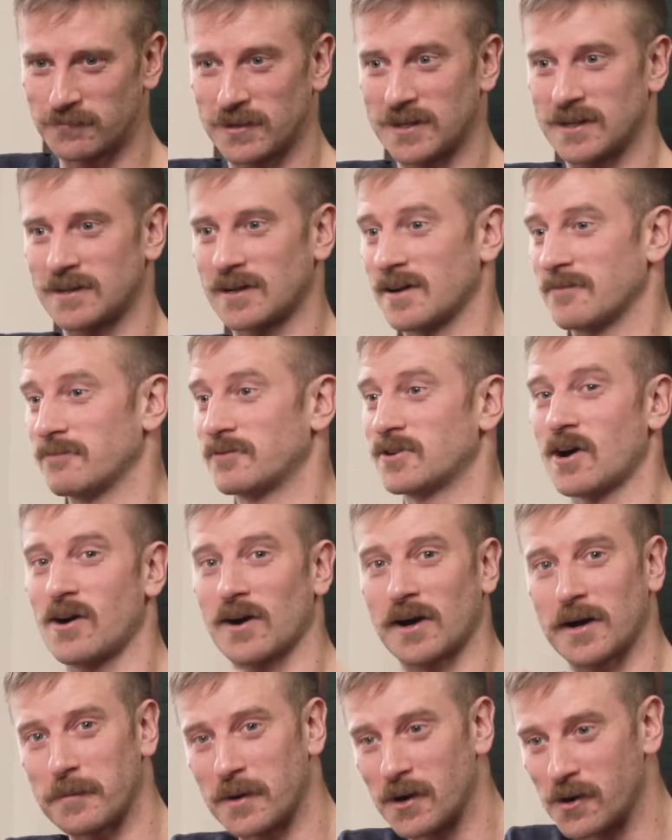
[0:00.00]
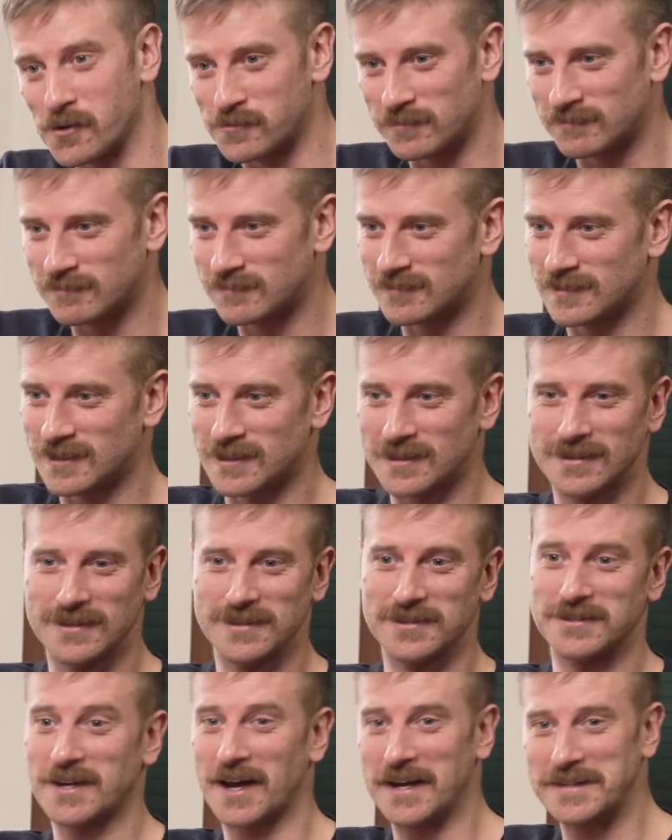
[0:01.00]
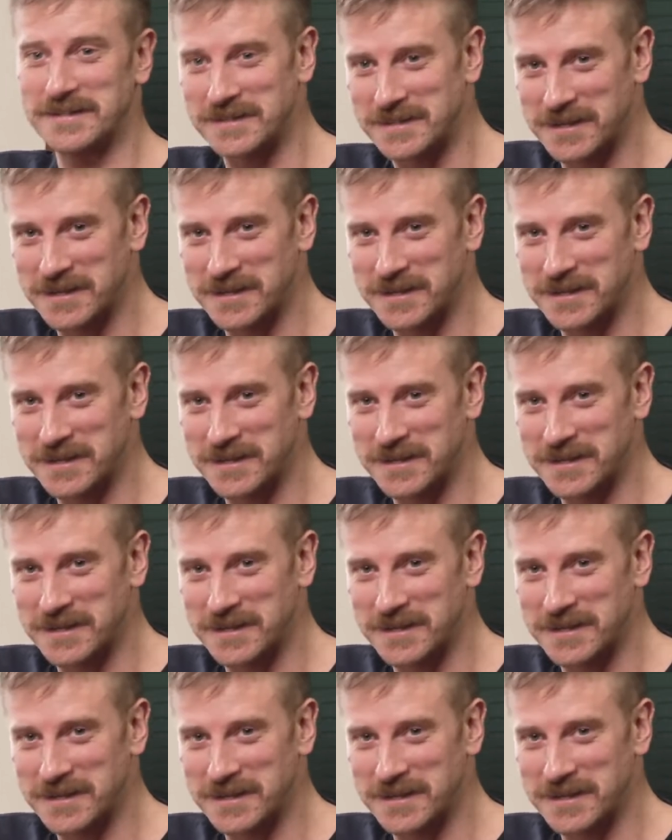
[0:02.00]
we kind of talk about the science